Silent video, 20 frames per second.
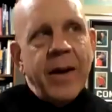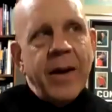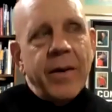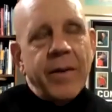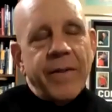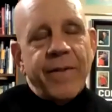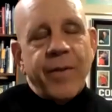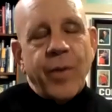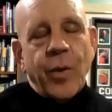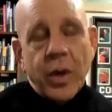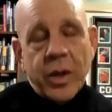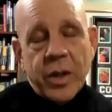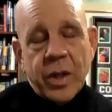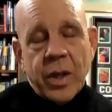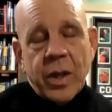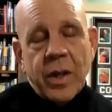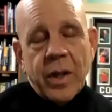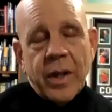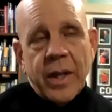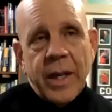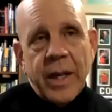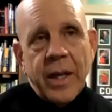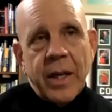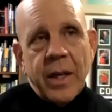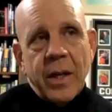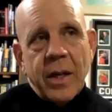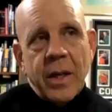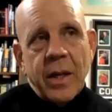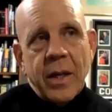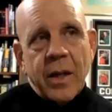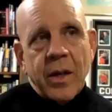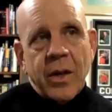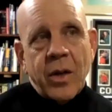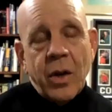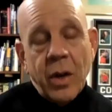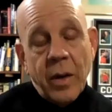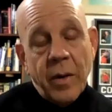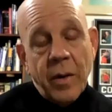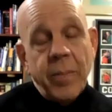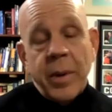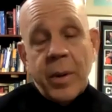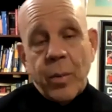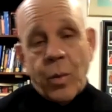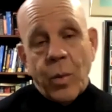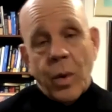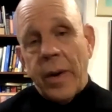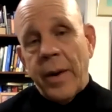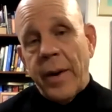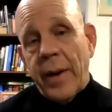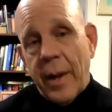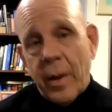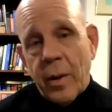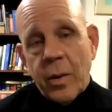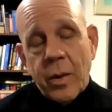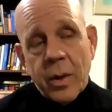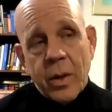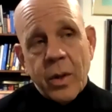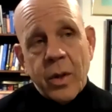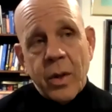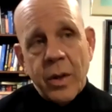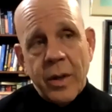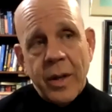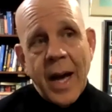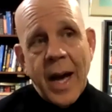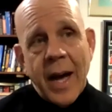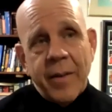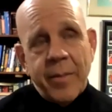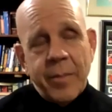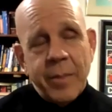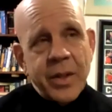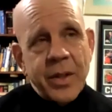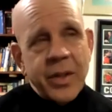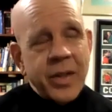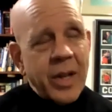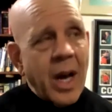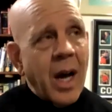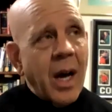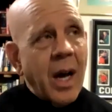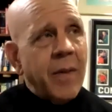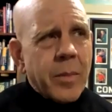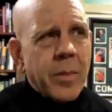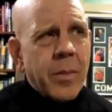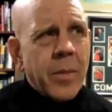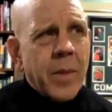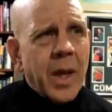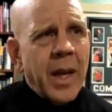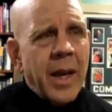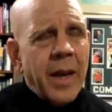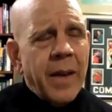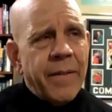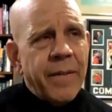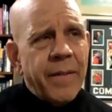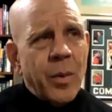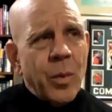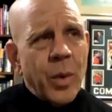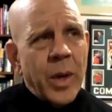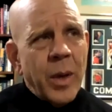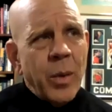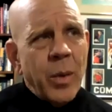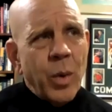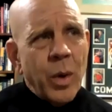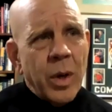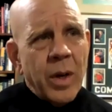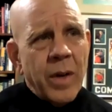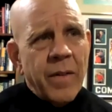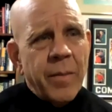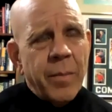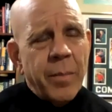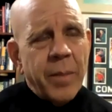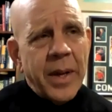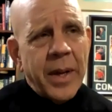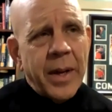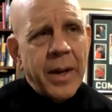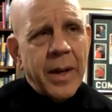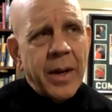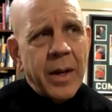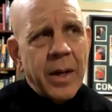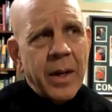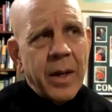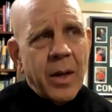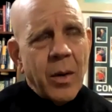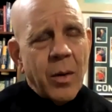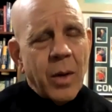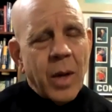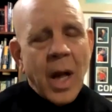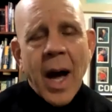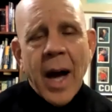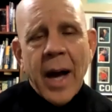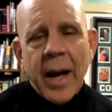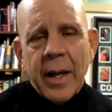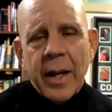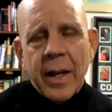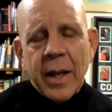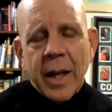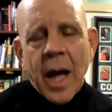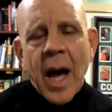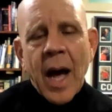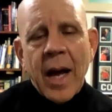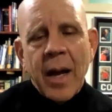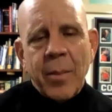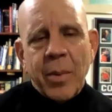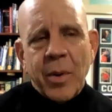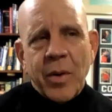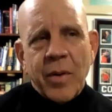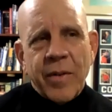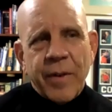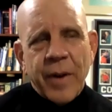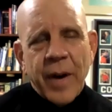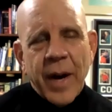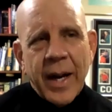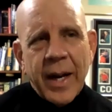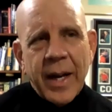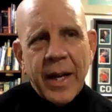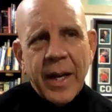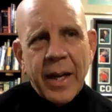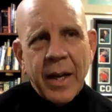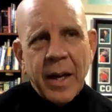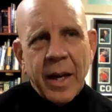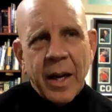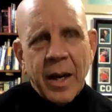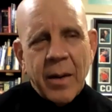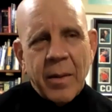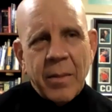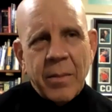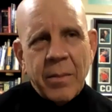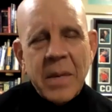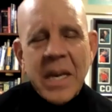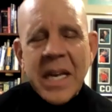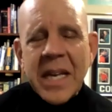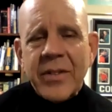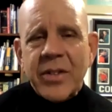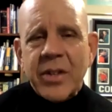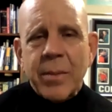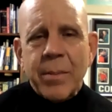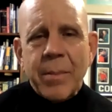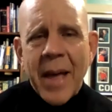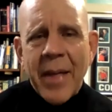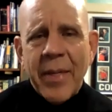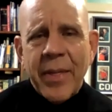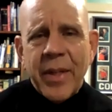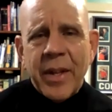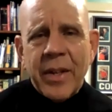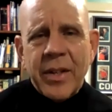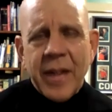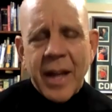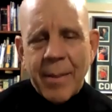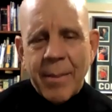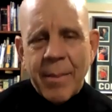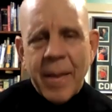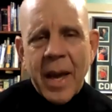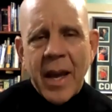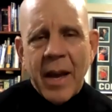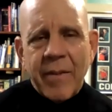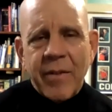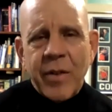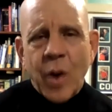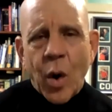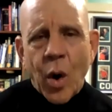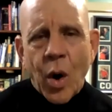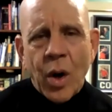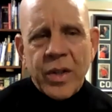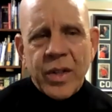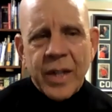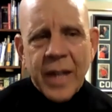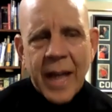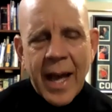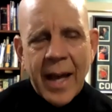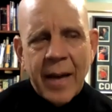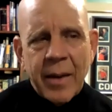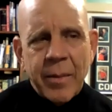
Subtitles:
fortunately could have been one that could not have been solved if we would have been, liable for any means and methods that may have caused that.